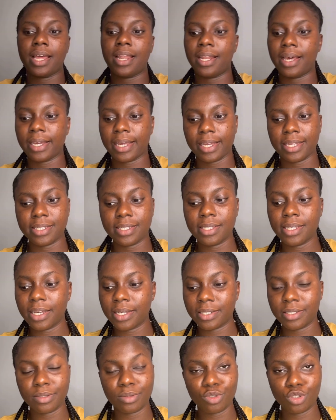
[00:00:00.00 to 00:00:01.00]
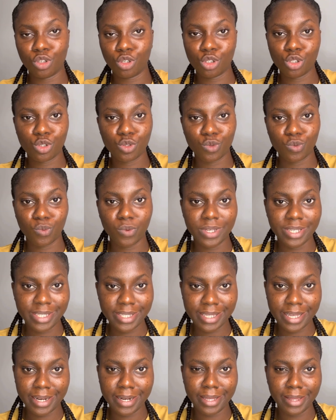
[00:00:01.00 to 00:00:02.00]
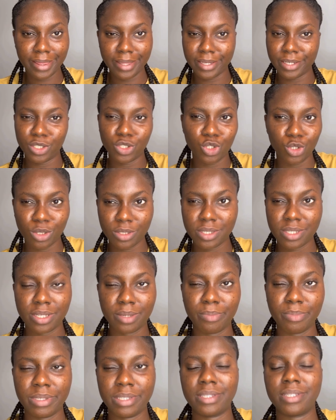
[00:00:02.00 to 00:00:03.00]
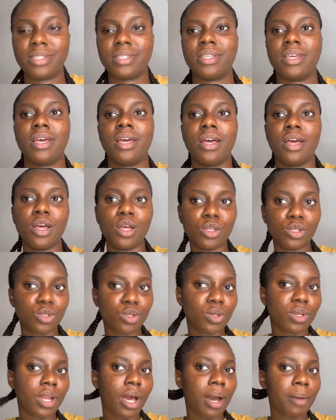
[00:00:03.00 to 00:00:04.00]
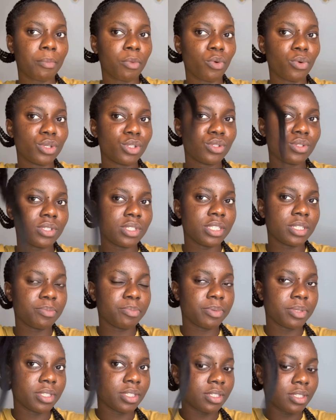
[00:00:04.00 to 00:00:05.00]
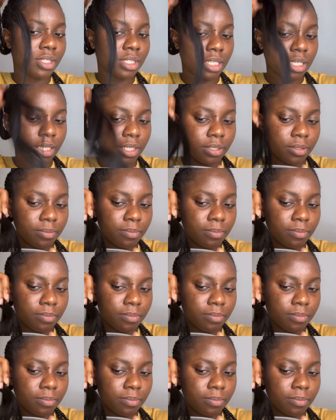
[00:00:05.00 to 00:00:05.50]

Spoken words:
like I said, not to waste anything, just a bit. So now I'm going to dip this in,